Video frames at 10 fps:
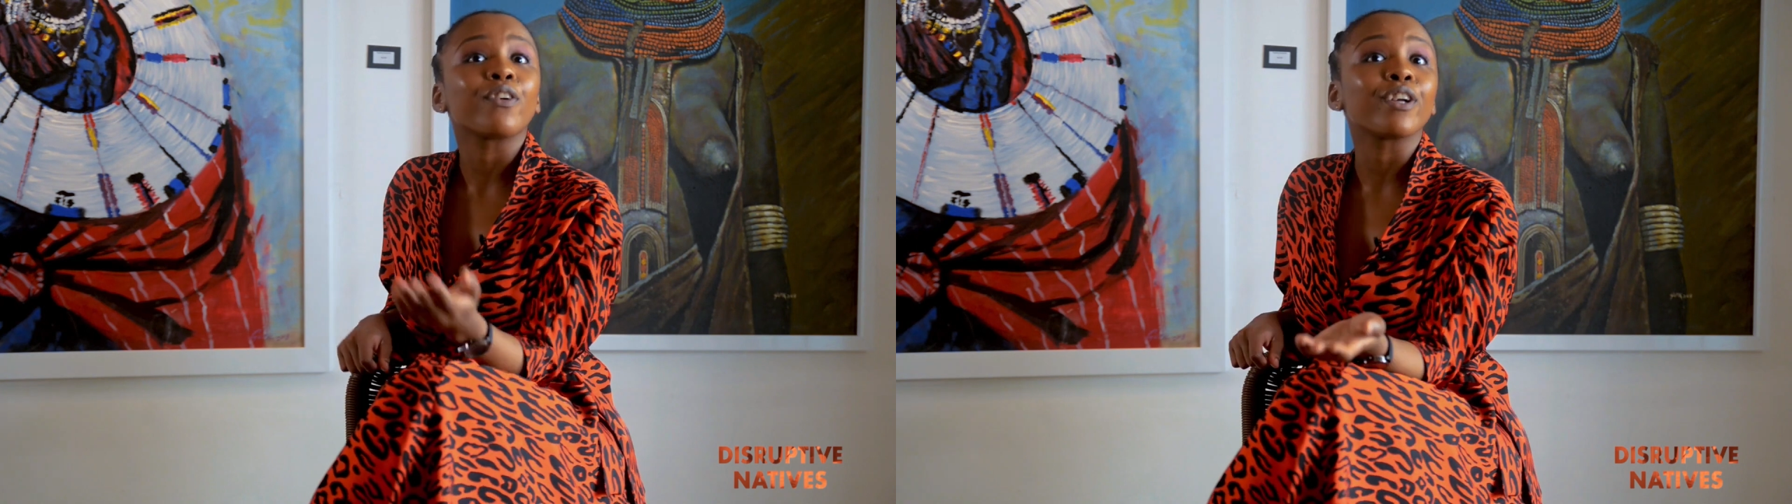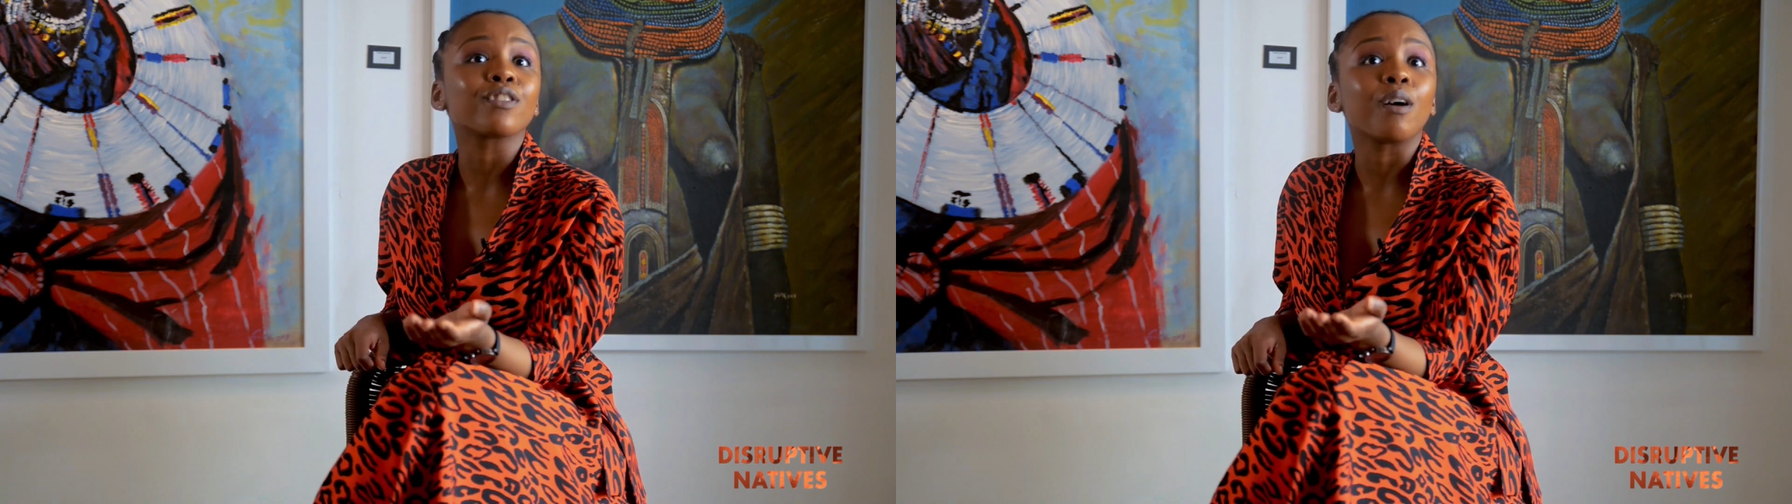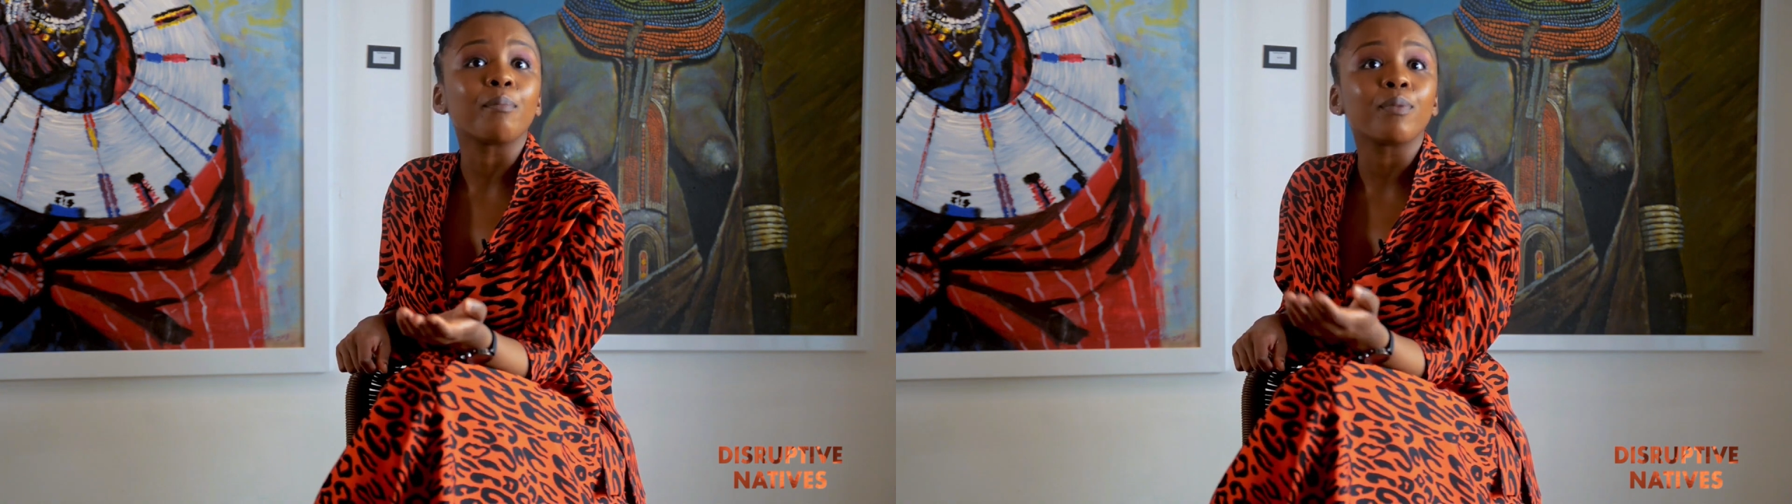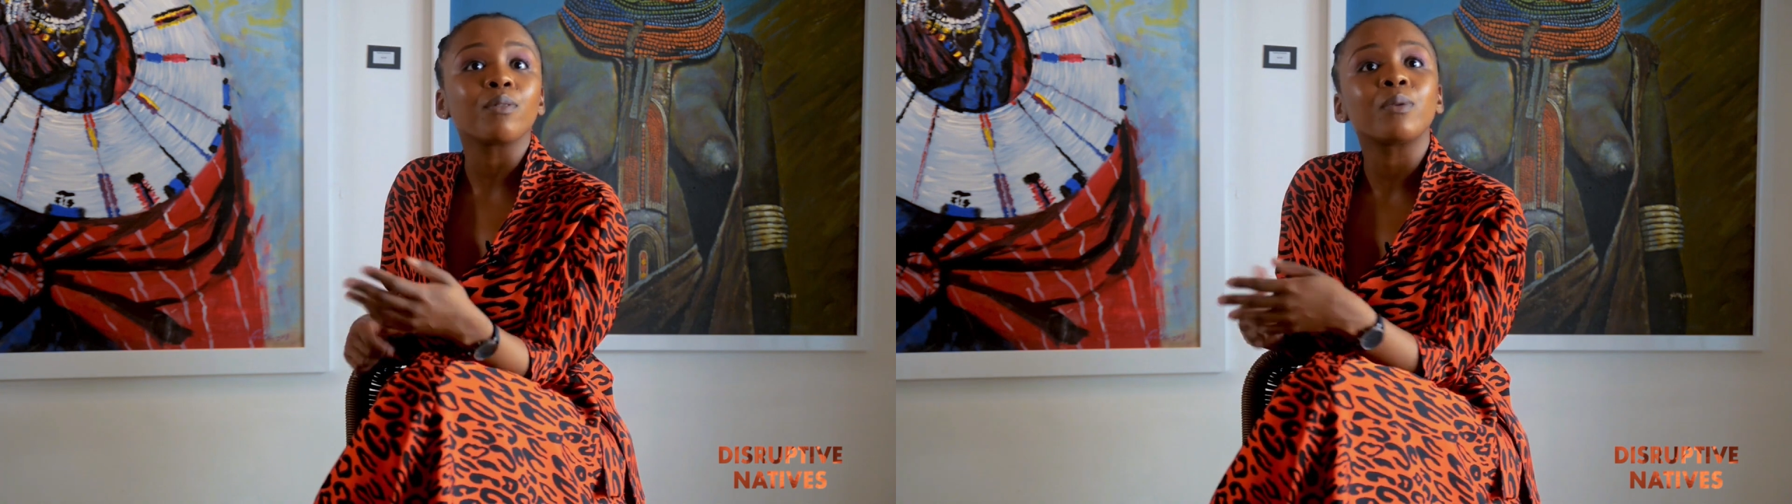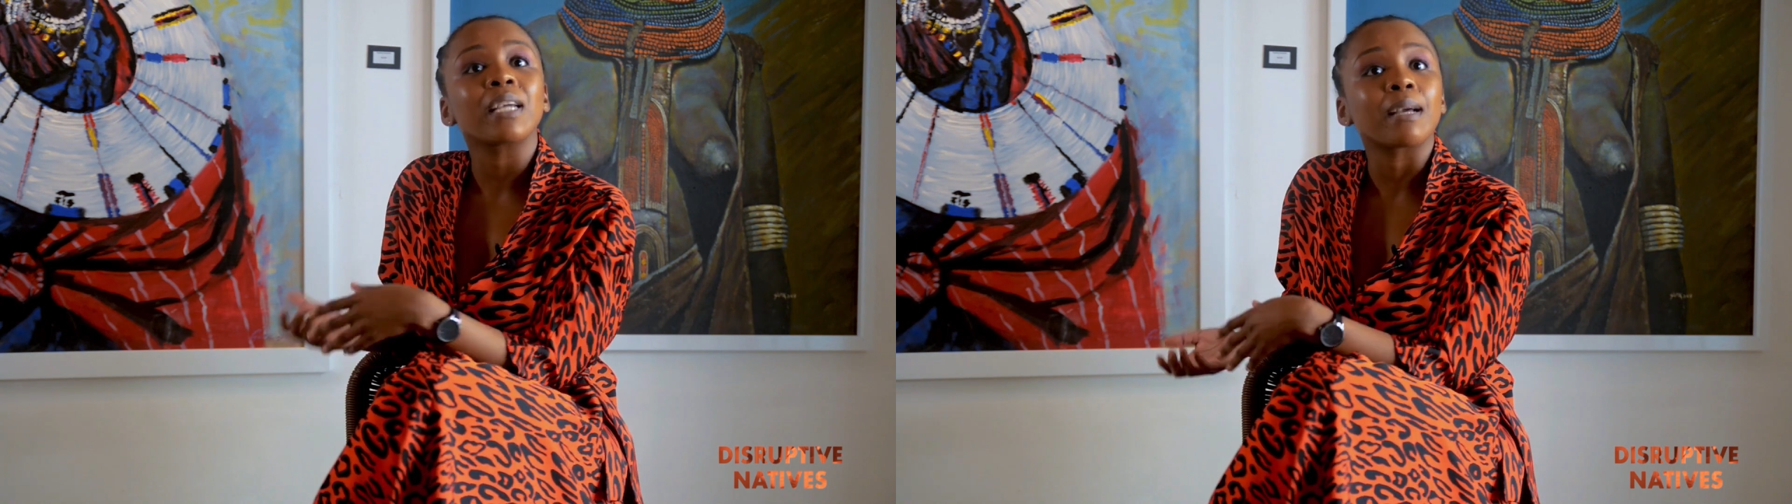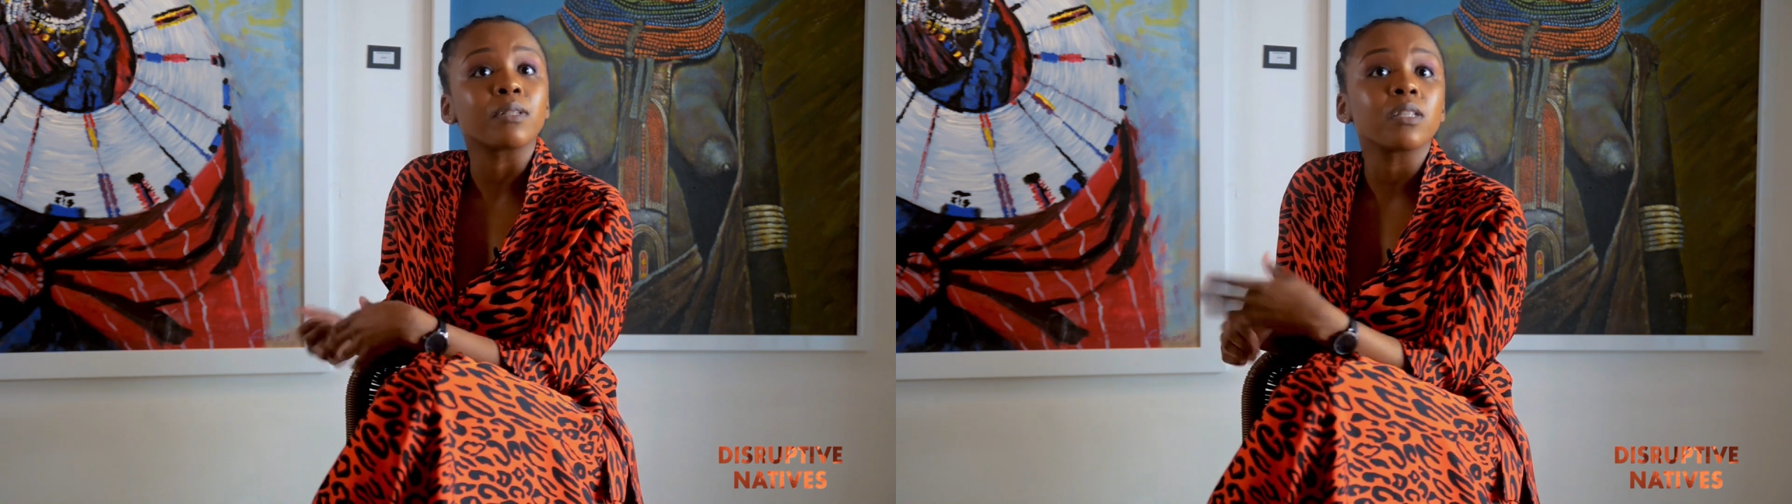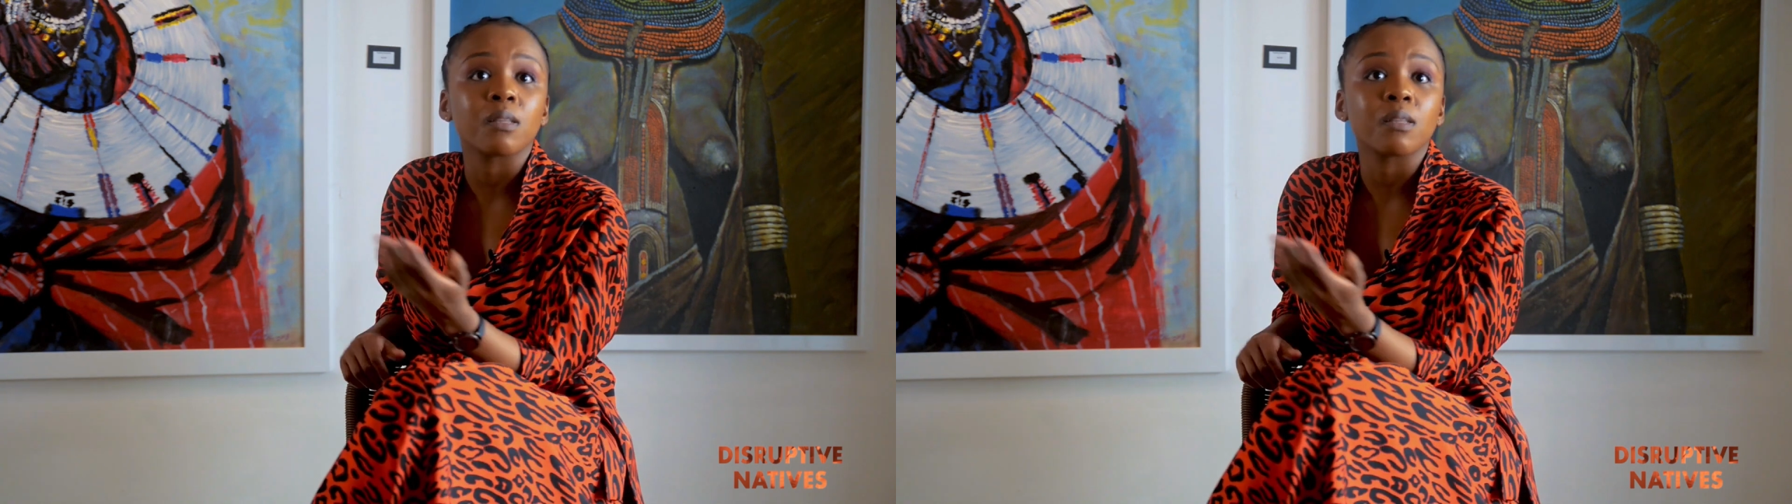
for example, when it comes to